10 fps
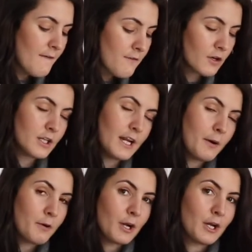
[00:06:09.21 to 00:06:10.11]
For today,
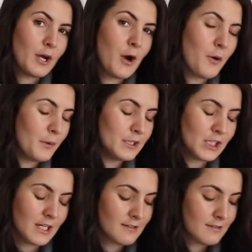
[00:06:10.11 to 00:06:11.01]
we're gonna go with
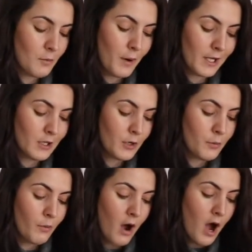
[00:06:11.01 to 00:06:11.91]
just regular
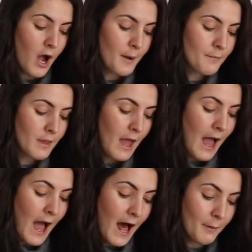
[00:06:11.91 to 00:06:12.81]
raw
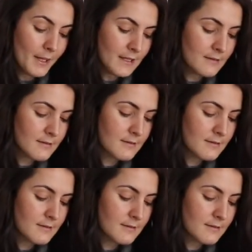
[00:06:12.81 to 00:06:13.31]
almonds.